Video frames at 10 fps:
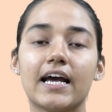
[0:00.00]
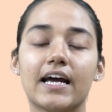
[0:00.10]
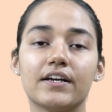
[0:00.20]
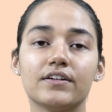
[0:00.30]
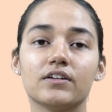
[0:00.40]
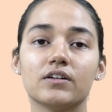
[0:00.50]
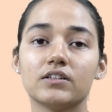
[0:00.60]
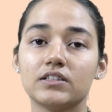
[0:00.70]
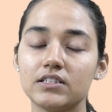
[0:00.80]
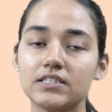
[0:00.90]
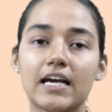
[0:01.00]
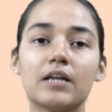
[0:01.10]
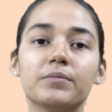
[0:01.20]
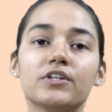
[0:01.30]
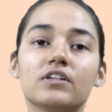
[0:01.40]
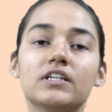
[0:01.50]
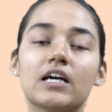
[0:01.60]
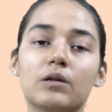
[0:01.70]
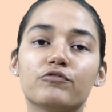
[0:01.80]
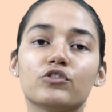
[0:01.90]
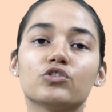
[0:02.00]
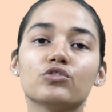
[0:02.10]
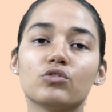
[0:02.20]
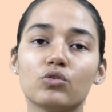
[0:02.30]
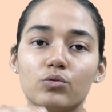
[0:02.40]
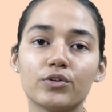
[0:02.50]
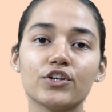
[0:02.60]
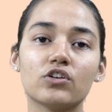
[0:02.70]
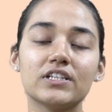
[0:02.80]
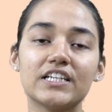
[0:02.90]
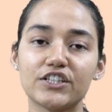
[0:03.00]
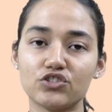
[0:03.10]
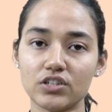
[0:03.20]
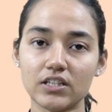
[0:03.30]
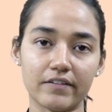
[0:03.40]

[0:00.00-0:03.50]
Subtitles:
and this can be really helpful to lower your DHT